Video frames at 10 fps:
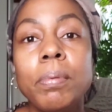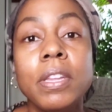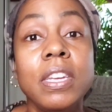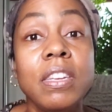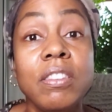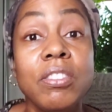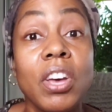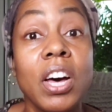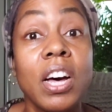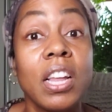please
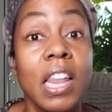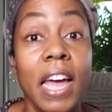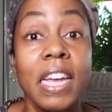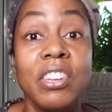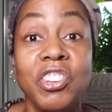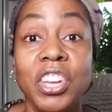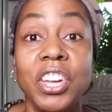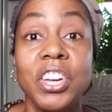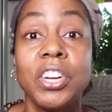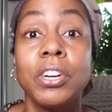uh, like,
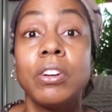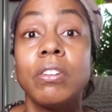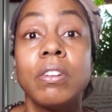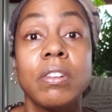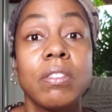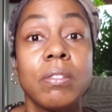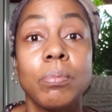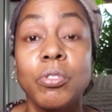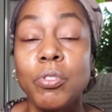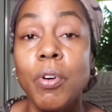share,
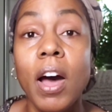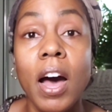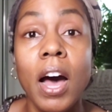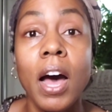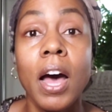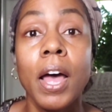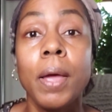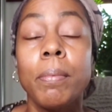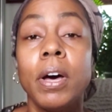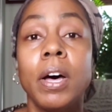
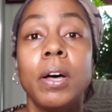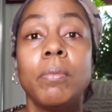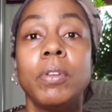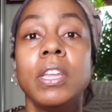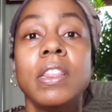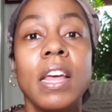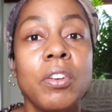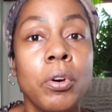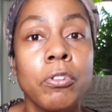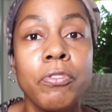subscribe. Um, hit that
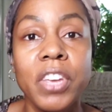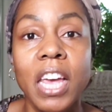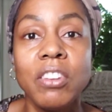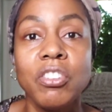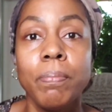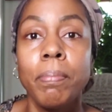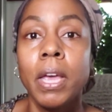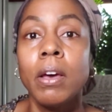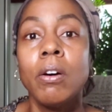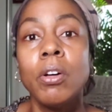notification
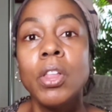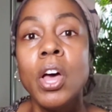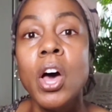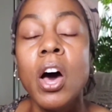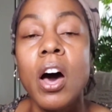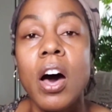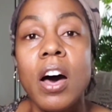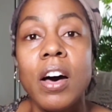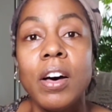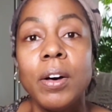bell
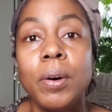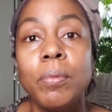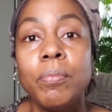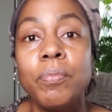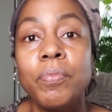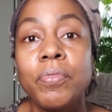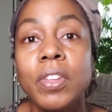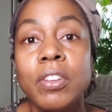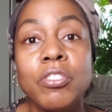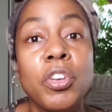um,
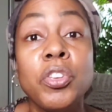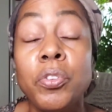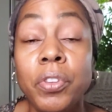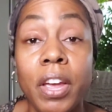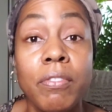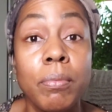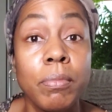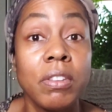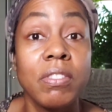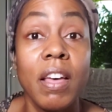so you'll never
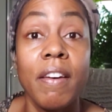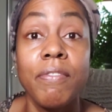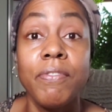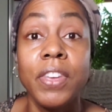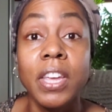miss a